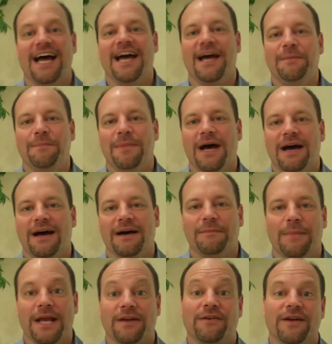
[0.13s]
Hi,
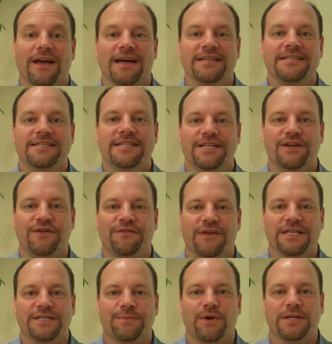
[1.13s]
I'm Michael Gaiss, Senior
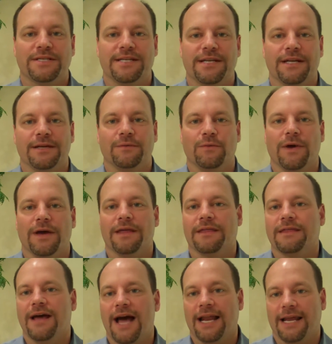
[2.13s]
Vice President
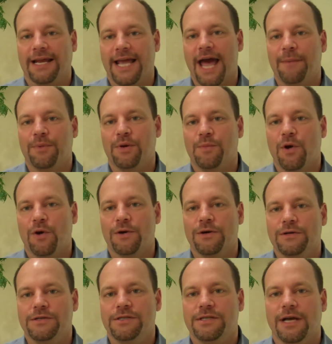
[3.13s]
with Highland Capital
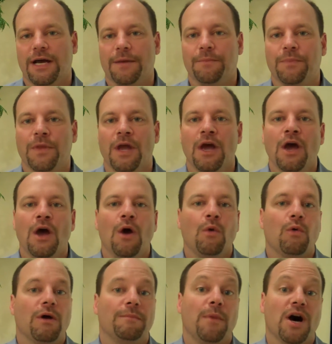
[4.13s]
Partners.
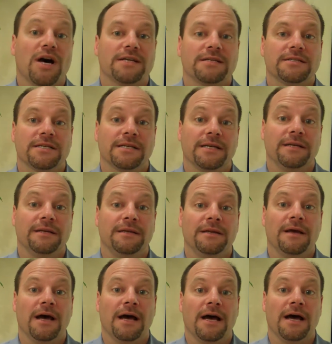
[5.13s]
We're a
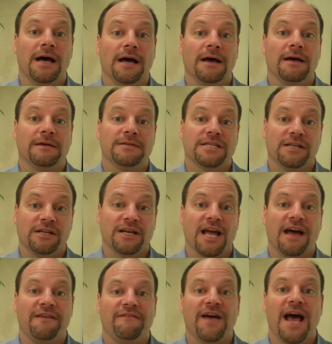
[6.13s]
Boston,
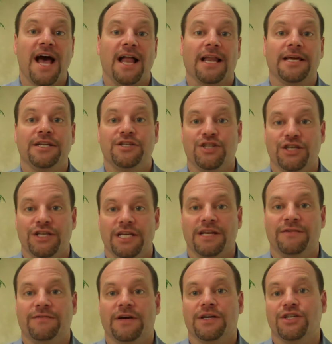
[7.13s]
Silicon Valley,
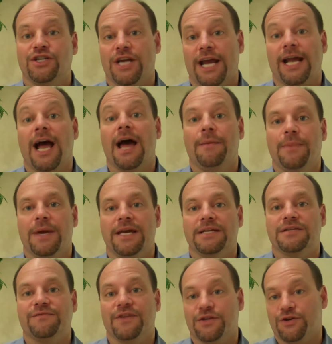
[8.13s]
Geneva,
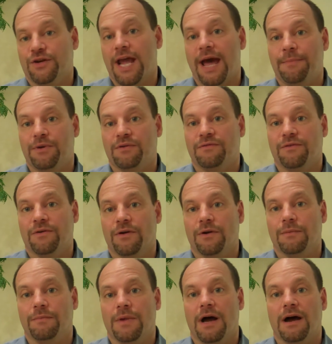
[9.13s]
Shanghai-based venture capital
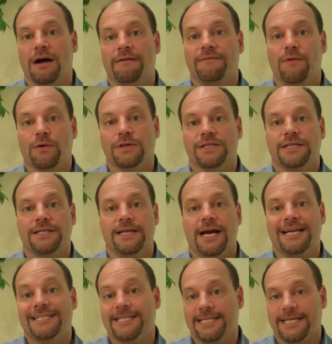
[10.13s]
firm focusing
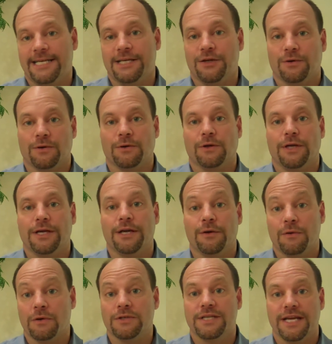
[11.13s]
on seed, early, and
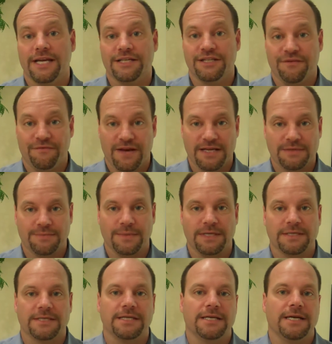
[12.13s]
growth stage
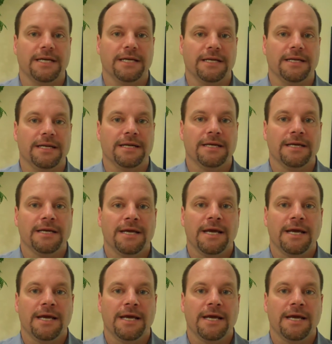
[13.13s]
investments in